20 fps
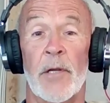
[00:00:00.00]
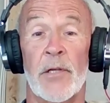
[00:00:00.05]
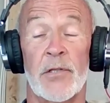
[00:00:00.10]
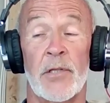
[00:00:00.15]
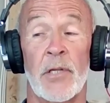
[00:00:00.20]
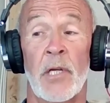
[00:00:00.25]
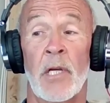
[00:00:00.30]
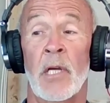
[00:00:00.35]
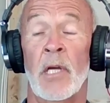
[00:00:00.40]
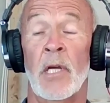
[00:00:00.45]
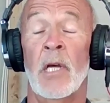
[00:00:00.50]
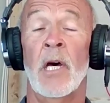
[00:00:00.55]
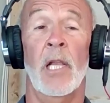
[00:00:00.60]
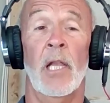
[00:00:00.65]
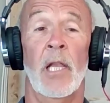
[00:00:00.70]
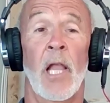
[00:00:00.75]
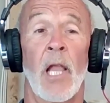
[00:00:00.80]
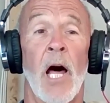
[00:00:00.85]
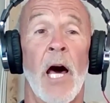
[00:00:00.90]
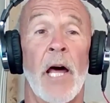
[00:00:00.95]
climates,
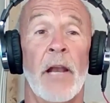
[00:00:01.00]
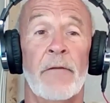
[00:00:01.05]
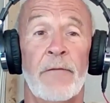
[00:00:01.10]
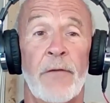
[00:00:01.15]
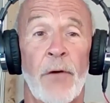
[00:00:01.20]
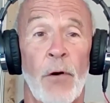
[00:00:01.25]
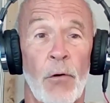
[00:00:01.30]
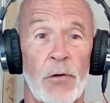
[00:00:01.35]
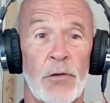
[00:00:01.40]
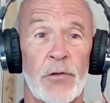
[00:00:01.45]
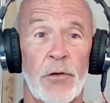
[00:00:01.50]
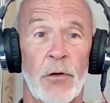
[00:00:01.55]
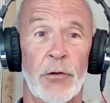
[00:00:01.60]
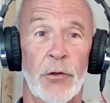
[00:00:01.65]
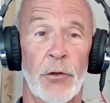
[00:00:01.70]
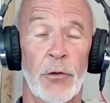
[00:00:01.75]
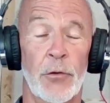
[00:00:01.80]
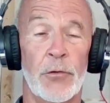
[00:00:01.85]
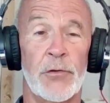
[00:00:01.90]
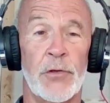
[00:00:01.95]
a lot of
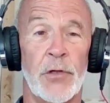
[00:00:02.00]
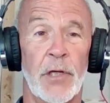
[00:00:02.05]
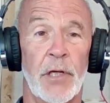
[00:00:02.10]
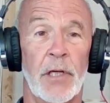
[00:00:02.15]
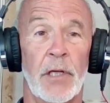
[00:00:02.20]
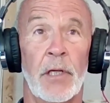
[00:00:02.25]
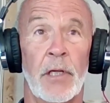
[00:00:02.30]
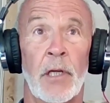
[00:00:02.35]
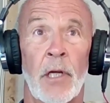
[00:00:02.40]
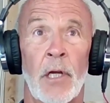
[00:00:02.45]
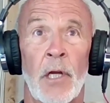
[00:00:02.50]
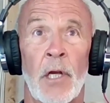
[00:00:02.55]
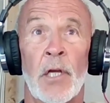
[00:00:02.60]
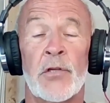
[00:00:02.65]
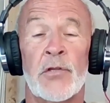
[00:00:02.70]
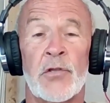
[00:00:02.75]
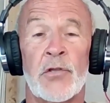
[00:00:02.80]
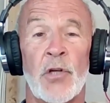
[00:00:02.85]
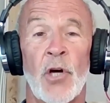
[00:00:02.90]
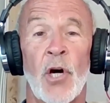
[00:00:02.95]
folks are using
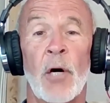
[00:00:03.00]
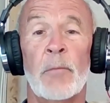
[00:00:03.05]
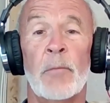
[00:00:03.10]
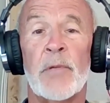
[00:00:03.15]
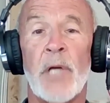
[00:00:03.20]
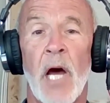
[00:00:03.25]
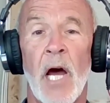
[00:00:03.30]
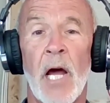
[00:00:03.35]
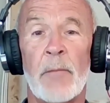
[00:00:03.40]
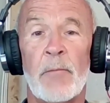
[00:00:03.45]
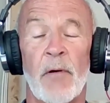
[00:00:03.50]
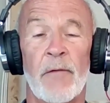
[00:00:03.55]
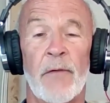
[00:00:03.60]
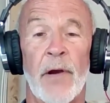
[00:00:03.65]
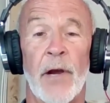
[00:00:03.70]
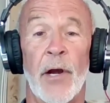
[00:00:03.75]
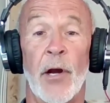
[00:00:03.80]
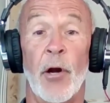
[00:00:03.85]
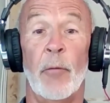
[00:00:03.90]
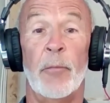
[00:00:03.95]
some
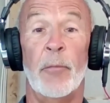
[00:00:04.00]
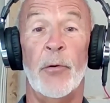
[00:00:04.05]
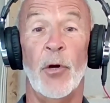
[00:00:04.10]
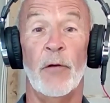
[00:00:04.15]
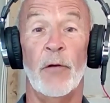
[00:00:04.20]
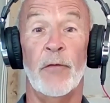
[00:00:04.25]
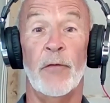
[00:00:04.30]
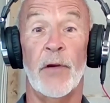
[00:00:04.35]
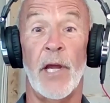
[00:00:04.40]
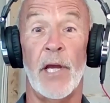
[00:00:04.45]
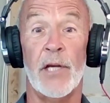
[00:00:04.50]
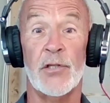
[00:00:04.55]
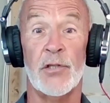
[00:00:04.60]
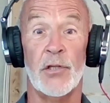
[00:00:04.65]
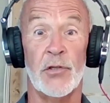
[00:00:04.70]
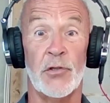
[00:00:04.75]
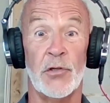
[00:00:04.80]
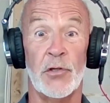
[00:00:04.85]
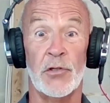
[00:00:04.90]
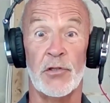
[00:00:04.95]
type of air
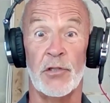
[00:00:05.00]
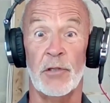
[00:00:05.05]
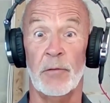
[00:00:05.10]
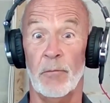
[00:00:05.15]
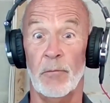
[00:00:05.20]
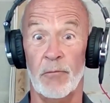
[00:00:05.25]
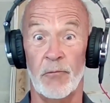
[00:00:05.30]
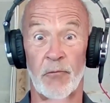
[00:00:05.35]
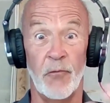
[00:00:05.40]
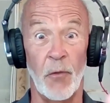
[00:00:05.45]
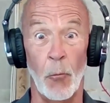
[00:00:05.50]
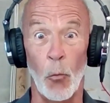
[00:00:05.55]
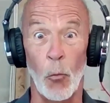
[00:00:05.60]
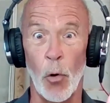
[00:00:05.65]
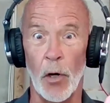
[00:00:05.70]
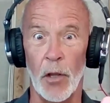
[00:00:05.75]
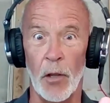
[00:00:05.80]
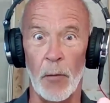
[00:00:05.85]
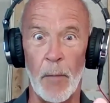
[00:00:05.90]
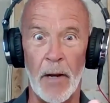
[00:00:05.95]
purification system
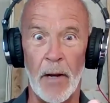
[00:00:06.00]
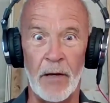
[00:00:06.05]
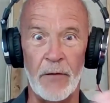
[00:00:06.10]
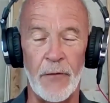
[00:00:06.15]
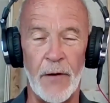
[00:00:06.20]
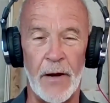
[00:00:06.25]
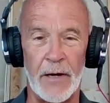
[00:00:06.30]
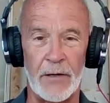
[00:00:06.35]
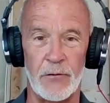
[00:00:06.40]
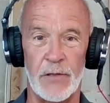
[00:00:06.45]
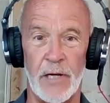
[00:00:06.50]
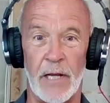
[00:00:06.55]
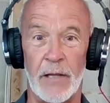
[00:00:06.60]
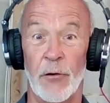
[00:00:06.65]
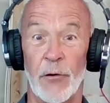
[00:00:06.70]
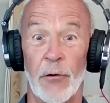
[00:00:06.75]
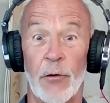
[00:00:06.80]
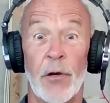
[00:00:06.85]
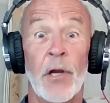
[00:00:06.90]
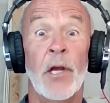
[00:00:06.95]
from one of the
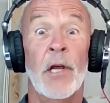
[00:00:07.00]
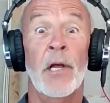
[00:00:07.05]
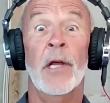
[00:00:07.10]
manufacturers out